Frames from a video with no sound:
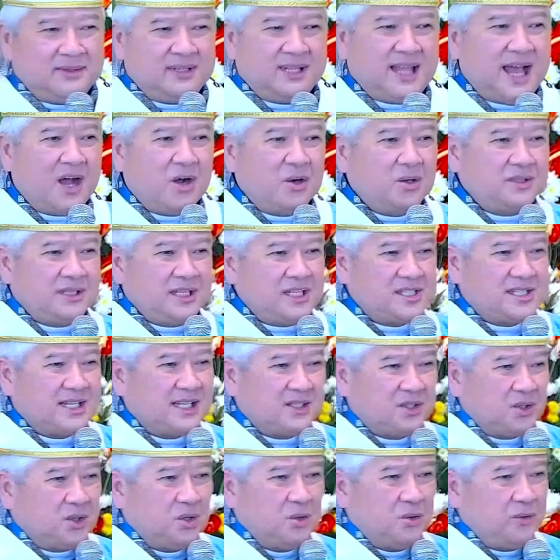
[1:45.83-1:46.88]
Doubt is
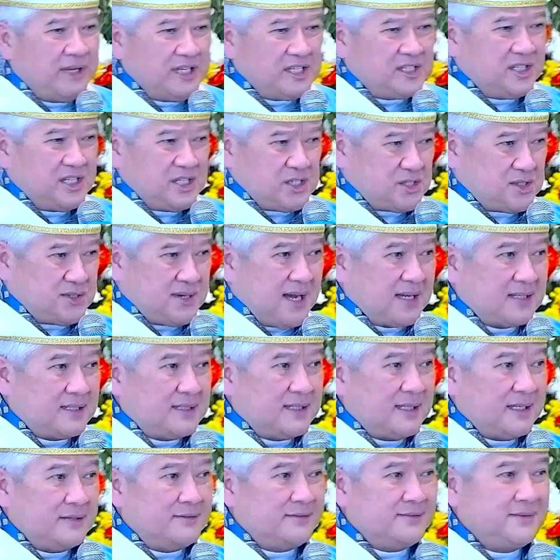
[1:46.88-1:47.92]
not always
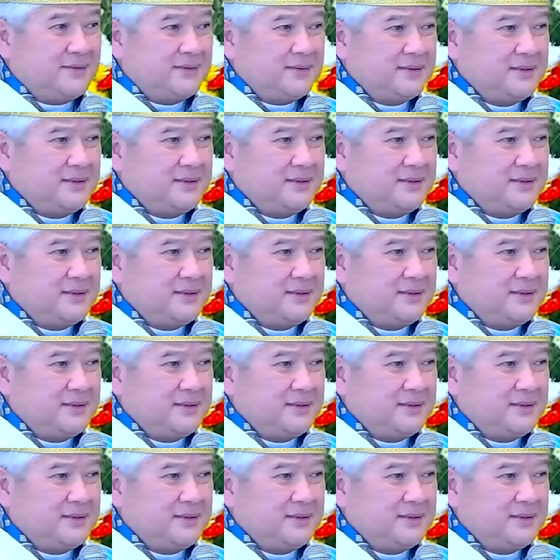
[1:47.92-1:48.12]
destructive,